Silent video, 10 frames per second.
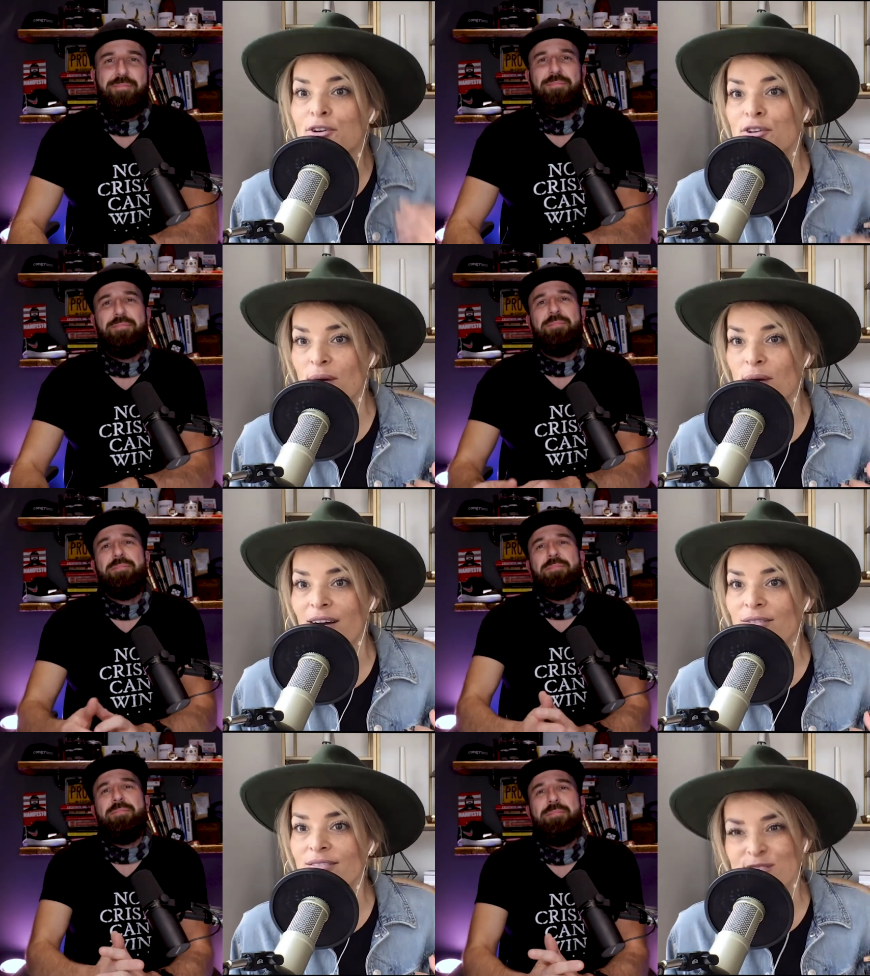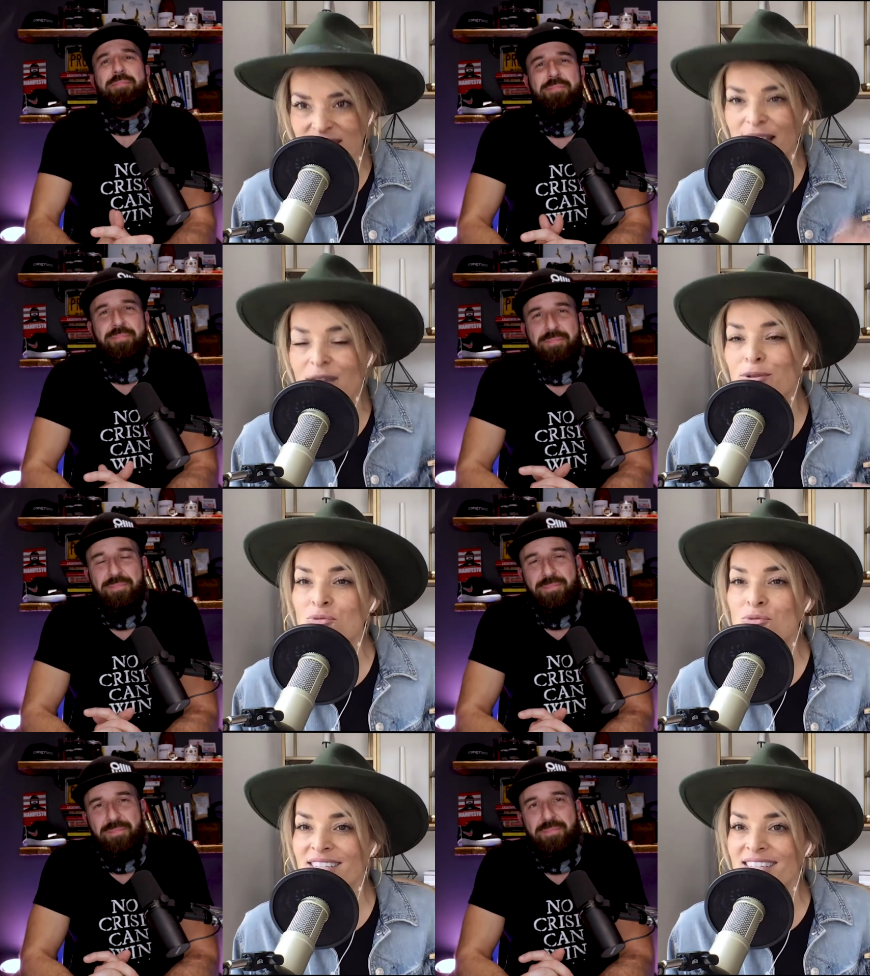Speaker 1: you out. So say
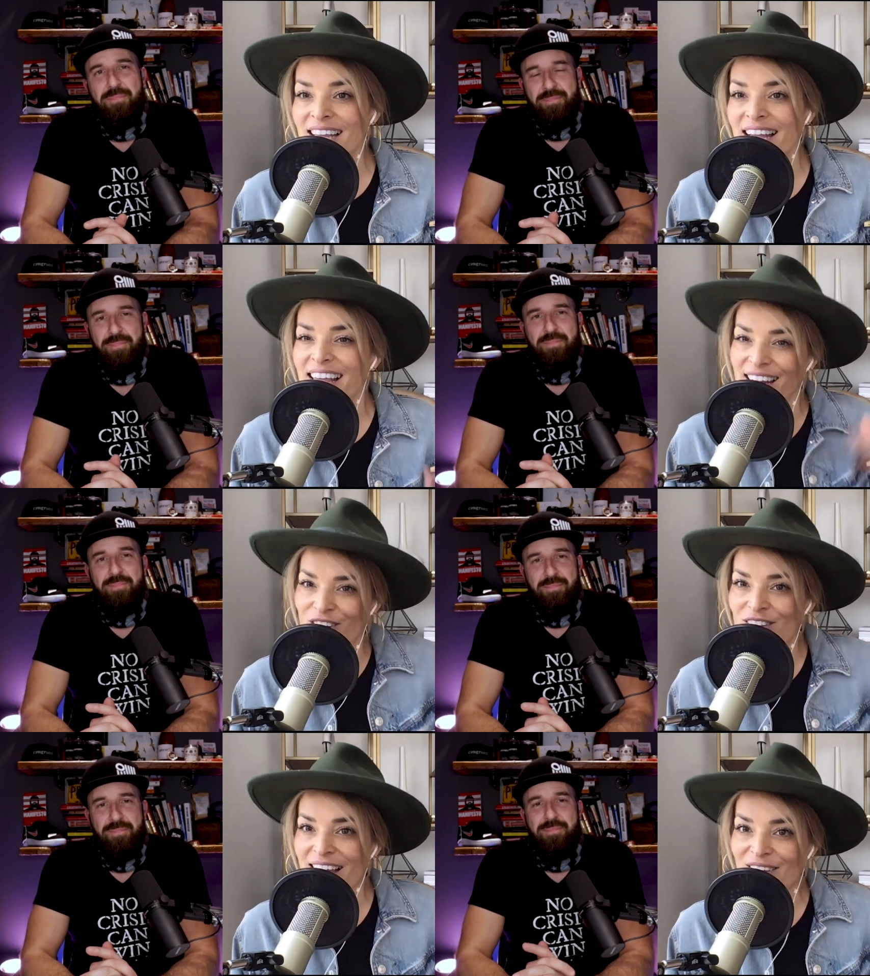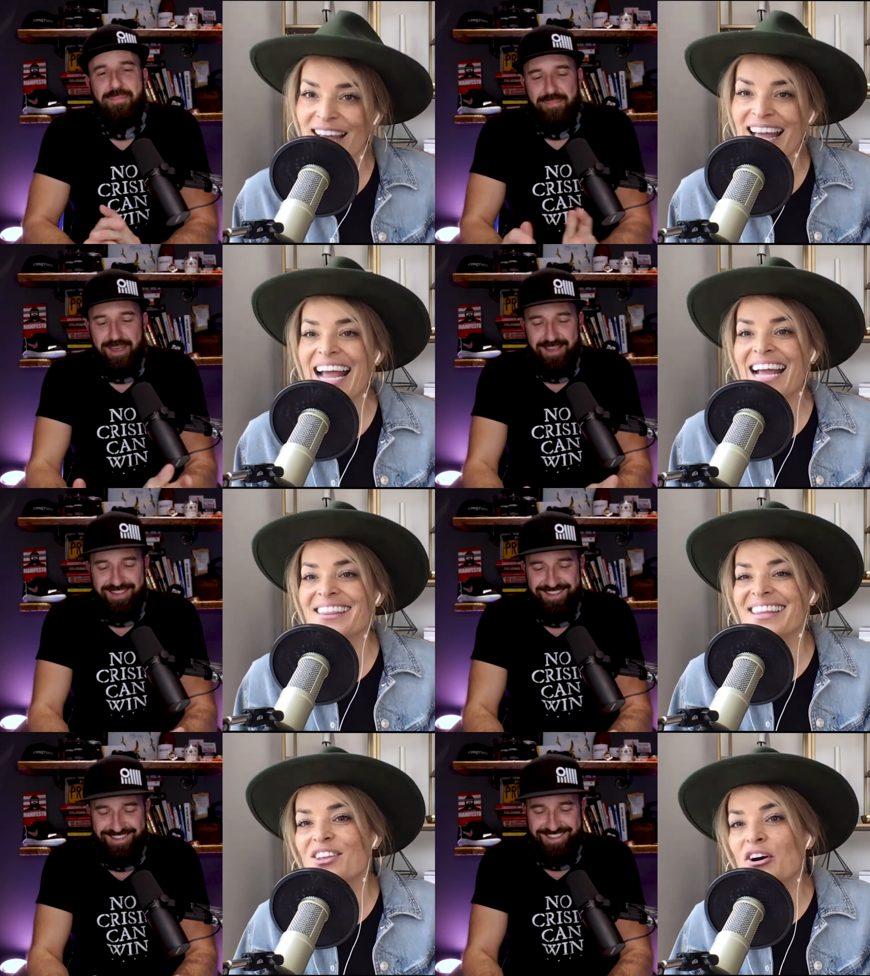what you want to say, get it all out.
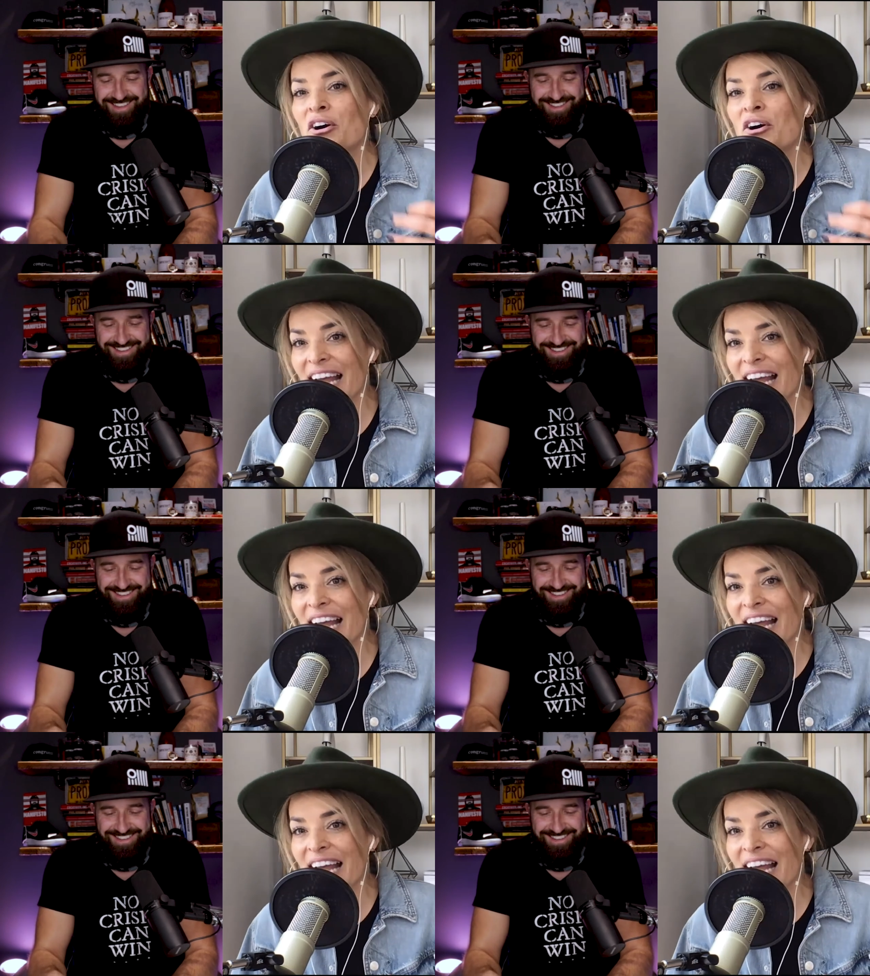And then the hood